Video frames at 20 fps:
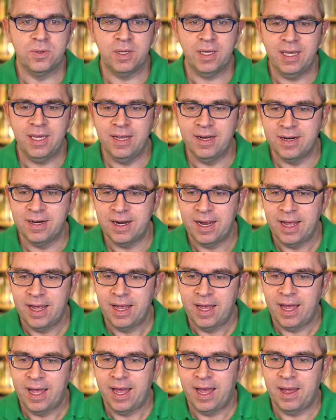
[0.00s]
here,
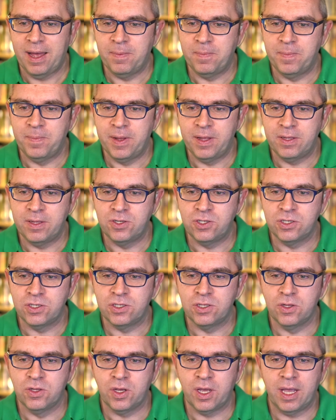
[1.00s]

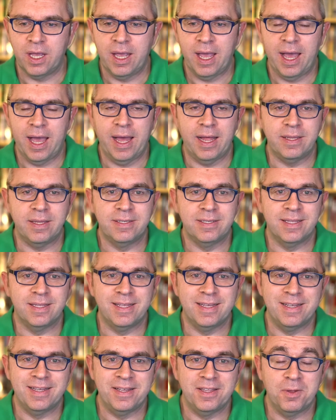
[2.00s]
just looking at
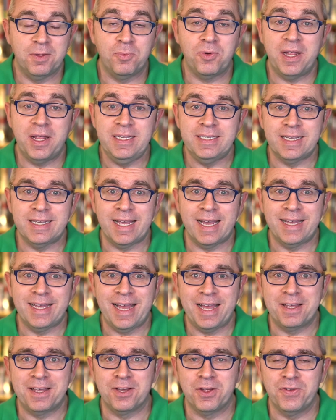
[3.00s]
the pricing,
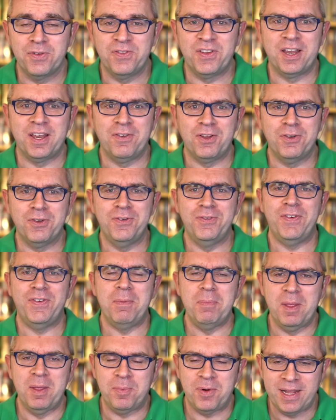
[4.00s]
I can
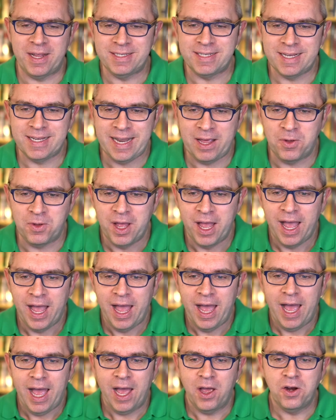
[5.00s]
confirm the pricing now.
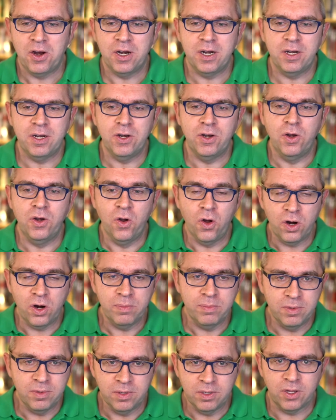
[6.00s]
Our
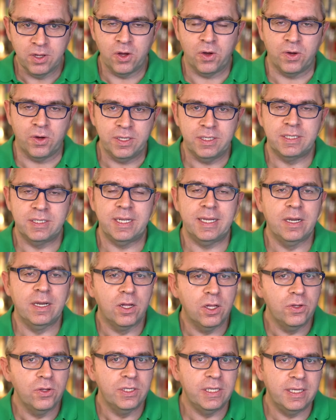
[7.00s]
normal cost,
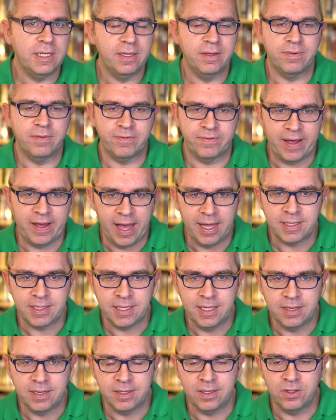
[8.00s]
including VAT
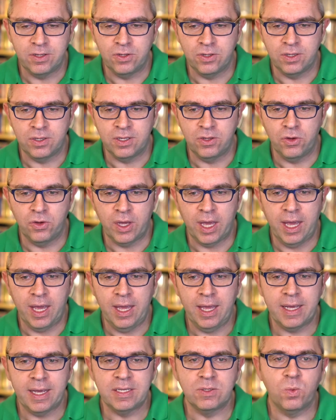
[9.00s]
here in the UK,
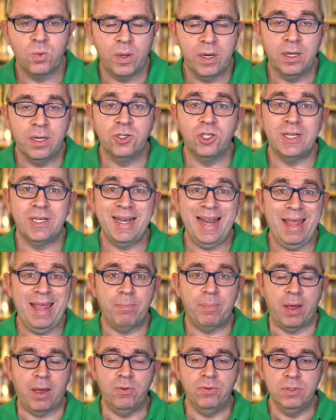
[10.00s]
is
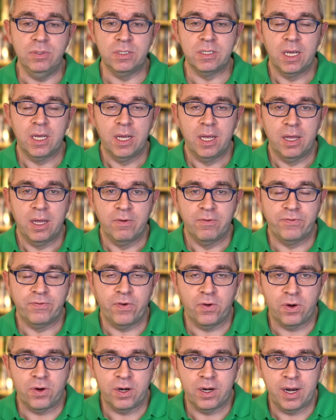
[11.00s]
£108
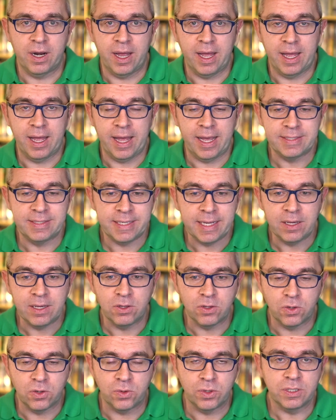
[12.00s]
for a
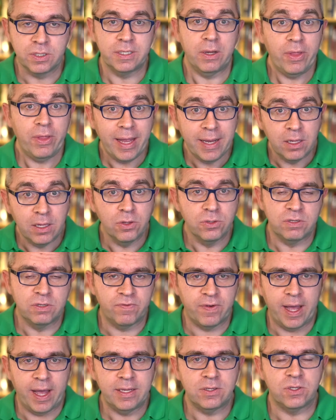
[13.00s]
single course. Now that includes
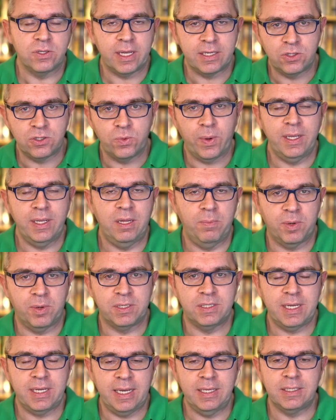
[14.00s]
VAT, so that's
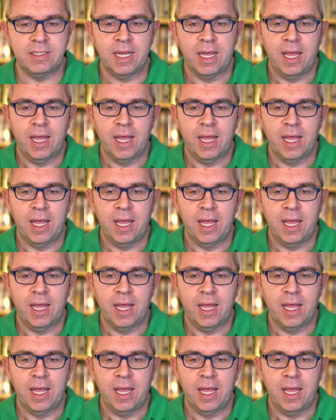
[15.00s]
20%